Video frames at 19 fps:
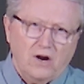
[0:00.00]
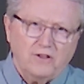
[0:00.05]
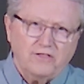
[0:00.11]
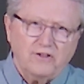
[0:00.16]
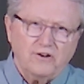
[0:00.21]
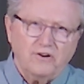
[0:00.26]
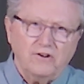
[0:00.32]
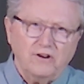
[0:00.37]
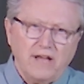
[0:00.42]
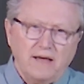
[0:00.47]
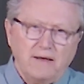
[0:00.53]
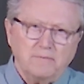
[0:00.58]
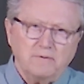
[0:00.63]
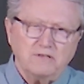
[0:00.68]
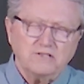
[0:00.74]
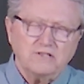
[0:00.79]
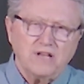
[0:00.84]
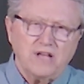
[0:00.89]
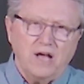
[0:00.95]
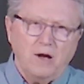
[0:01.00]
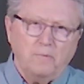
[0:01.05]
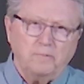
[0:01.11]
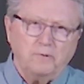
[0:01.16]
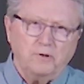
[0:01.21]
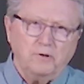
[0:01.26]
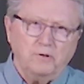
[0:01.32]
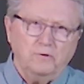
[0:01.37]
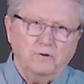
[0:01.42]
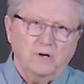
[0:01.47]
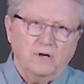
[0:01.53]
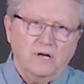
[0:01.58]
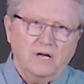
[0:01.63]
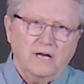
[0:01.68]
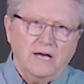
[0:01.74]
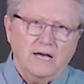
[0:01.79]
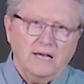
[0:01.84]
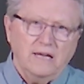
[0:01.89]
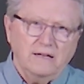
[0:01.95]
Our third aim is to help you
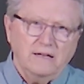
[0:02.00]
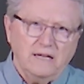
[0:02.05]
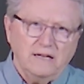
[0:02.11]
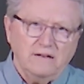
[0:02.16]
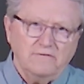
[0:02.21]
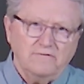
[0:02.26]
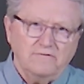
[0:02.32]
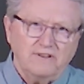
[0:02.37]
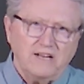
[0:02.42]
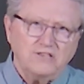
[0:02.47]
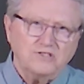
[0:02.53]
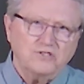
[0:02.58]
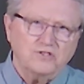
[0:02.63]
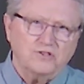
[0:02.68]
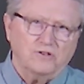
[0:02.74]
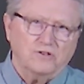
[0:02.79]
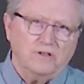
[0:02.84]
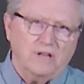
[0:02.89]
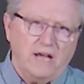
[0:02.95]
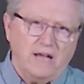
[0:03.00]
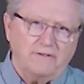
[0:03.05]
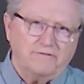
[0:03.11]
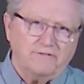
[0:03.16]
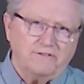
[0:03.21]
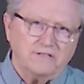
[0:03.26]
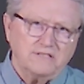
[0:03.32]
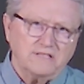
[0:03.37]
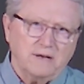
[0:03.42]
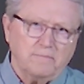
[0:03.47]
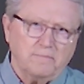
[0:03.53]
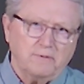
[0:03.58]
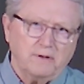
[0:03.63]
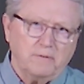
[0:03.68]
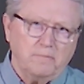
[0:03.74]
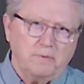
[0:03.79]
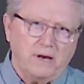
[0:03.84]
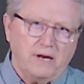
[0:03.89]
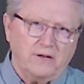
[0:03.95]
invest your life in
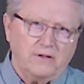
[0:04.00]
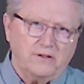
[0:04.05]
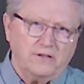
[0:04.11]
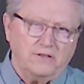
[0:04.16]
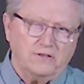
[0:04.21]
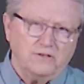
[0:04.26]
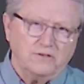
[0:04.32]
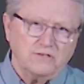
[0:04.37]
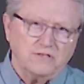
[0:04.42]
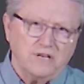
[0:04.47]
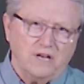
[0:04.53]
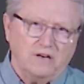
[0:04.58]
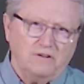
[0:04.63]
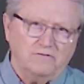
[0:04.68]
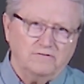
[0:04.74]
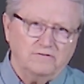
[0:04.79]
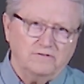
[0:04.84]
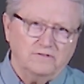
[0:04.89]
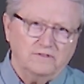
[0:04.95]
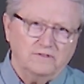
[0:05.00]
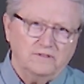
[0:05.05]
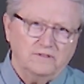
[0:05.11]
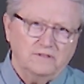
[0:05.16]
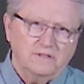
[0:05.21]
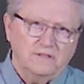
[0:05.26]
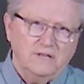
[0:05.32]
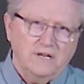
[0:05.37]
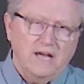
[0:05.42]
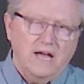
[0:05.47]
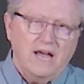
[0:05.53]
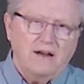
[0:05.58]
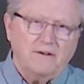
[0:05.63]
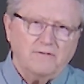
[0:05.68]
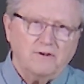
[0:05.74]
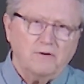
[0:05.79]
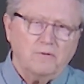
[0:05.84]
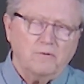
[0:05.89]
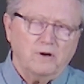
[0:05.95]
something bigger than yourself.
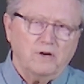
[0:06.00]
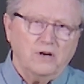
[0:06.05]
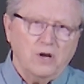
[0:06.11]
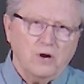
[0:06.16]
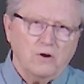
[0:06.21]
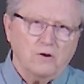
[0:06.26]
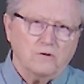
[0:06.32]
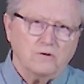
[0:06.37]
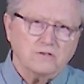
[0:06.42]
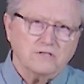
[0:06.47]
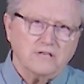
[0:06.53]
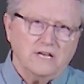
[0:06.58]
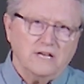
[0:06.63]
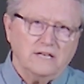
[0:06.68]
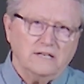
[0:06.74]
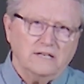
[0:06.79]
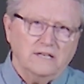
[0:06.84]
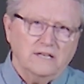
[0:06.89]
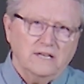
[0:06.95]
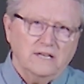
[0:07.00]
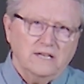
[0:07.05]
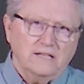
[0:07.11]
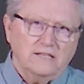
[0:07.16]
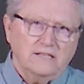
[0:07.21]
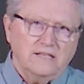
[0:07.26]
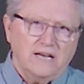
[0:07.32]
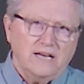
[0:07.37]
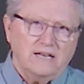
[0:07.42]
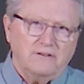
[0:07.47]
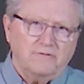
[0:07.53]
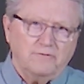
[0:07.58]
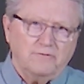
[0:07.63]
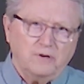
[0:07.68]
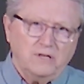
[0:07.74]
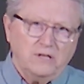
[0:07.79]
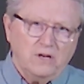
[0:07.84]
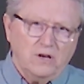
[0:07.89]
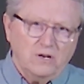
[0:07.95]
Everyone knows that if
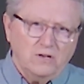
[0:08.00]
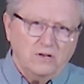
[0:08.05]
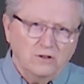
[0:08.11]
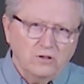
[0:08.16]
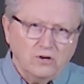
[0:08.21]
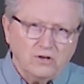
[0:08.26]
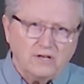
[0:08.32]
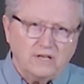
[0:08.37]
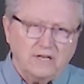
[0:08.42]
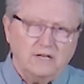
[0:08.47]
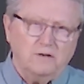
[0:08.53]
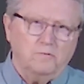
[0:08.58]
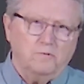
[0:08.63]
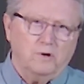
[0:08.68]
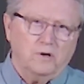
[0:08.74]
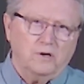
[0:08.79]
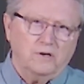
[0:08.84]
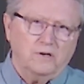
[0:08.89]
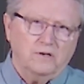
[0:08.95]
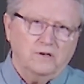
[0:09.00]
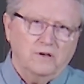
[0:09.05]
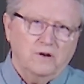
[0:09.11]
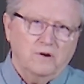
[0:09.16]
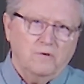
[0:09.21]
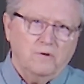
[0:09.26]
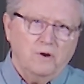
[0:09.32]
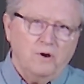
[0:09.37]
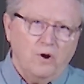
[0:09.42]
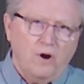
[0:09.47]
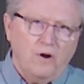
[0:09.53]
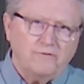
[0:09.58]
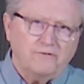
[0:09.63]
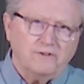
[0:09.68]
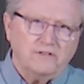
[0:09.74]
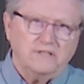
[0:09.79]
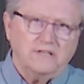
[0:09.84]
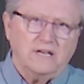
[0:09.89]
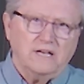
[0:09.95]
we look inward, we
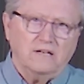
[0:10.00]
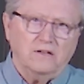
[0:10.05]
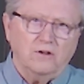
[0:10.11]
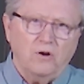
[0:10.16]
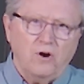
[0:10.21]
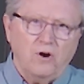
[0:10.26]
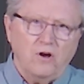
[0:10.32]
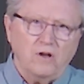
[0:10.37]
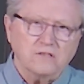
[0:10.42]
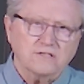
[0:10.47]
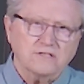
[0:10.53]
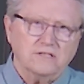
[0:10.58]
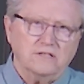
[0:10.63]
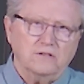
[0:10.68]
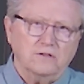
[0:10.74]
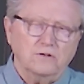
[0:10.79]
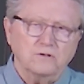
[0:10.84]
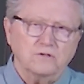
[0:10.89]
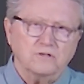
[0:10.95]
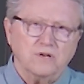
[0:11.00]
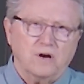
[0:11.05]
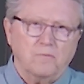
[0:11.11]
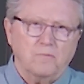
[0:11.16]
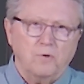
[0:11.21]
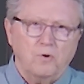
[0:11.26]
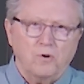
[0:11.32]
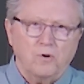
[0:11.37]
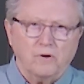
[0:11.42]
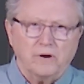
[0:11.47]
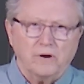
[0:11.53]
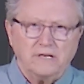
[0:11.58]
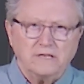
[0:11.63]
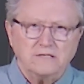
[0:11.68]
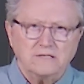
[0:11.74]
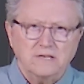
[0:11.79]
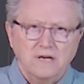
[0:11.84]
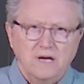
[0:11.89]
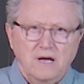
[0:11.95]
often get lost and lose our
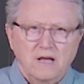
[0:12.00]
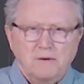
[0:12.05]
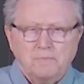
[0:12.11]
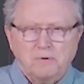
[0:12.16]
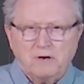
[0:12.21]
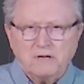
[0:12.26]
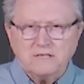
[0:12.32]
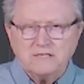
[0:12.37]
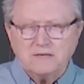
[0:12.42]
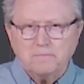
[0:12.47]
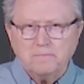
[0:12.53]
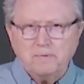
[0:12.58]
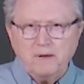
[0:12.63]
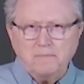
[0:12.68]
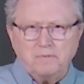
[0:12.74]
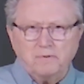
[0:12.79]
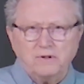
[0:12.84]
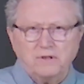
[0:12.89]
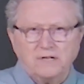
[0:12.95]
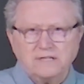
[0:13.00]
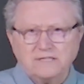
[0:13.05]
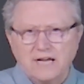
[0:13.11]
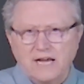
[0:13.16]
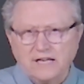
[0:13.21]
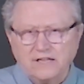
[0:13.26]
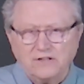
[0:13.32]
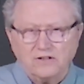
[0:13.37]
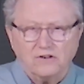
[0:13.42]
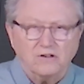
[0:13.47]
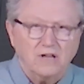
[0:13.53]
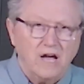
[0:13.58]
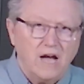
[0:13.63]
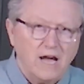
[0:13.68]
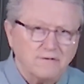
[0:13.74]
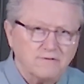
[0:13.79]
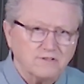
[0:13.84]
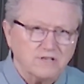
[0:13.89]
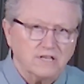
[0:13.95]
moorings. But it's the people that take their
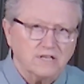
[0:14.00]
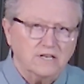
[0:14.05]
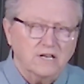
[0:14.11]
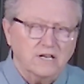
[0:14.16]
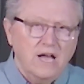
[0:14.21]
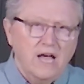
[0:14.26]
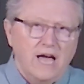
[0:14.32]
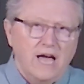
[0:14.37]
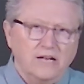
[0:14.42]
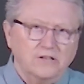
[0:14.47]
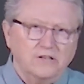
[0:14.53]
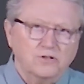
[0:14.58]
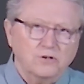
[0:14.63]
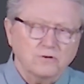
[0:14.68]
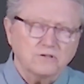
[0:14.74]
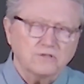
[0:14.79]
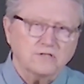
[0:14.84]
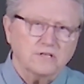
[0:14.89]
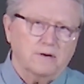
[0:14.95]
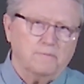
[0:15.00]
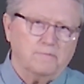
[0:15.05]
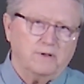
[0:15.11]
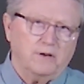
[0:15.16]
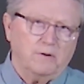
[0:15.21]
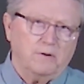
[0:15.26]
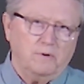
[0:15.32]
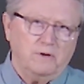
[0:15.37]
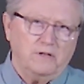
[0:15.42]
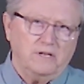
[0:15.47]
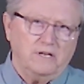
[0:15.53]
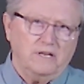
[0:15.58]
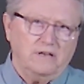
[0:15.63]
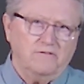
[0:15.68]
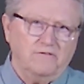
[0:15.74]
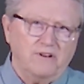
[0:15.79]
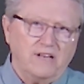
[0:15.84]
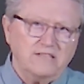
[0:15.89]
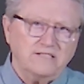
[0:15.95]
lives and do something with it,
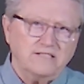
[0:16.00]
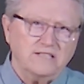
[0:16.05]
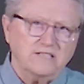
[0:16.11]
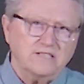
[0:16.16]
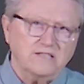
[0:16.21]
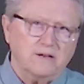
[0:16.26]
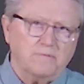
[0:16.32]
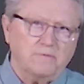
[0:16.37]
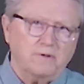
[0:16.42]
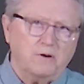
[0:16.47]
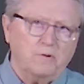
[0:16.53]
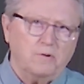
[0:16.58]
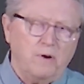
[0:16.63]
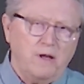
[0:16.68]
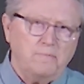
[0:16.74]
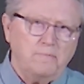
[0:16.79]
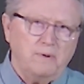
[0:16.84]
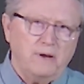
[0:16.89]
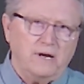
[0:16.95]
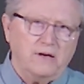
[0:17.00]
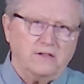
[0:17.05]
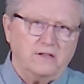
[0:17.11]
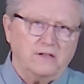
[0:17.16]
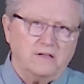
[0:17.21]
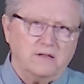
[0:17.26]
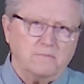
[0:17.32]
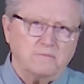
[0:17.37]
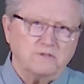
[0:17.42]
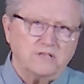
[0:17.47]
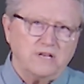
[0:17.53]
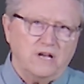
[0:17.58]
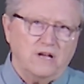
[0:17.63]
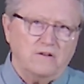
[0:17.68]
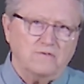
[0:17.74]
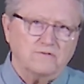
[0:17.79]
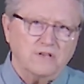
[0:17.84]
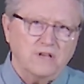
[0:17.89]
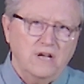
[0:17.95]
invest in something way bigger than
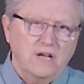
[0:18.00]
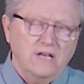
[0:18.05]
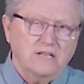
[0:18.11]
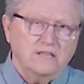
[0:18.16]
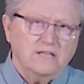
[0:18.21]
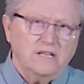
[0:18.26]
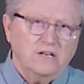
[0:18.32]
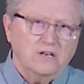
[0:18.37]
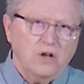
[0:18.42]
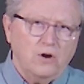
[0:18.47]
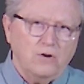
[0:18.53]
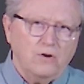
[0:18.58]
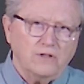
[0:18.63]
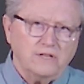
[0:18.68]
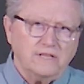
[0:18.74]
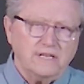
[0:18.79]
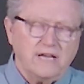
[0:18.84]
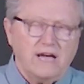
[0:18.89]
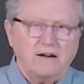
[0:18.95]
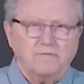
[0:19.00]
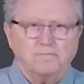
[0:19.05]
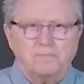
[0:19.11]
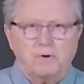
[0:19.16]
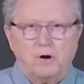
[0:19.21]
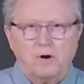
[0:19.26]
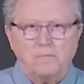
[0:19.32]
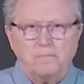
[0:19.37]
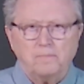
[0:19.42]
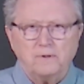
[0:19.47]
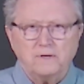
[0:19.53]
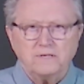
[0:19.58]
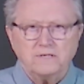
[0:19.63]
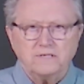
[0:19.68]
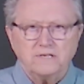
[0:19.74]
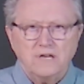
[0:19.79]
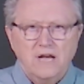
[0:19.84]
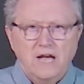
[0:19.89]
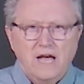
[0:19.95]
themselves, that know that they have
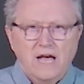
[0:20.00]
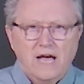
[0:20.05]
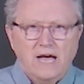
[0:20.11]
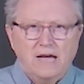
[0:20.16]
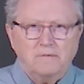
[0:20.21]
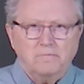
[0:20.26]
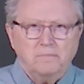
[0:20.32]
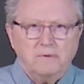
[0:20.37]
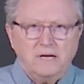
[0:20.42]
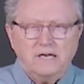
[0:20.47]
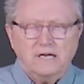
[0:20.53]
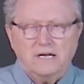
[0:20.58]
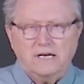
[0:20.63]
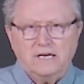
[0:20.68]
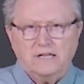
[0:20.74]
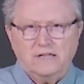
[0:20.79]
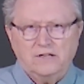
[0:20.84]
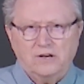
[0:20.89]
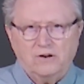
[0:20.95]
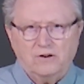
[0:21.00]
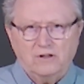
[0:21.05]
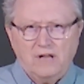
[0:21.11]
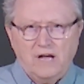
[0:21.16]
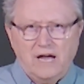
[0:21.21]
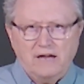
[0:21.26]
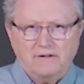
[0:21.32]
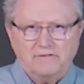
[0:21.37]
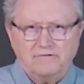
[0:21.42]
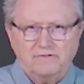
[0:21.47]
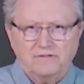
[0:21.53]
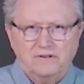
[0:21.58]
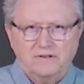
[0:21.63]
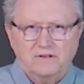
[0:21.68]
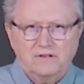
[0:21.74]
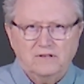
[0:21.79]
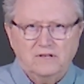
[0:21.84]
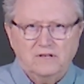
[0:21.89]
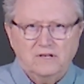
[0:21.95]
purpose and meaning in their life.
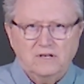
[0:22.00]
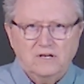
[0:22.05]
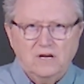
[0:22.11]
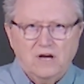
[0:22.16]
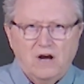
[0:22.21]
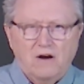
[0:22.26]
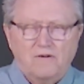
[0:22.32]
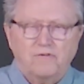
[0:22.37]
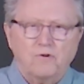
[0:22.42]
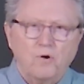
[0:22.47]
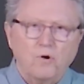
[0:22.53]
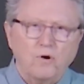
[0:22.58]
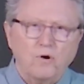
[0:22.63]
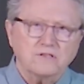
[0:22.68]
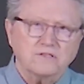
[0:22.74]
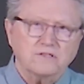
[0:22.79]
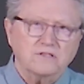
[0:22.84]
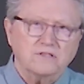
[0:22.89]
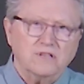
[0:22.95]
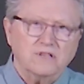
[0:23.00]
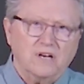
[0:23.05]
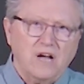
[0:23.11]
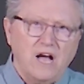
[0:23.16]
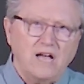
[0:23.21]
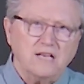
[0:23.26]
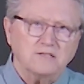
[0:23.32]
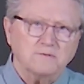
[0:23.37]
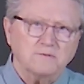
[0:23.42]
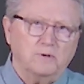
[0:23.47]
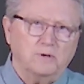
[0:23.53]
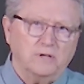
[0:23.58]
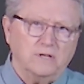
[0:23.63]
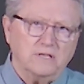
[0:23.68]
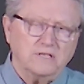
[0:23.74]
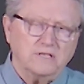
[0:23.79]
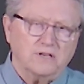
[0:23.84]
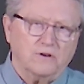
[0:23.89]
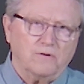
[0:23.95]
Of course, the gospel
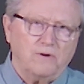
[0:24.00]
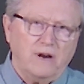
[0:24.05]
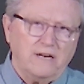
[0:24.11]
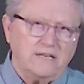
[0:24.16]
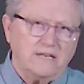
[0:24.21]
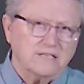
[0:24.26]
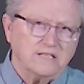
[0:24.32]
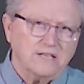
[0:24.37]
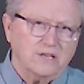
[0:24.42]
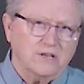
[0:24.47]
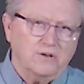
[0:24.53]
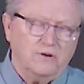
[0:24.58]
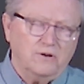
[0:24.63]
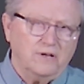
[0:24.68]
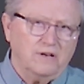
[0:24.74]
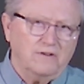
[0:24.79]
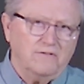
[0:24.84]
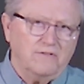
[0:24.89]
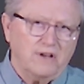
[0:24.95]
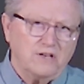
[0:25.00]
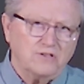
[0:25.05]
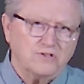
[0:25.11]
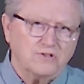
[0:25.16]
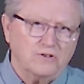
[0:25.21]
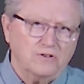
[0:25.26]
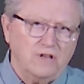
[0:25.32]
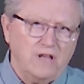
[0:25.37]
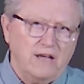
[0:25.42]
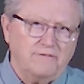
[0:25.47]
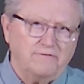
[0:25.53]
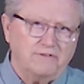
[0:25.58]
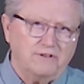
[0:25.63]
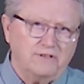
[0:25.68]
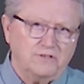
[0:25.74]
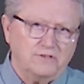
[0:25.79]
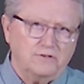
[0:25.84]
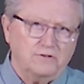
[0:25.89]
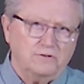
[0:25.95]
is the greatest thing you could invest your life in.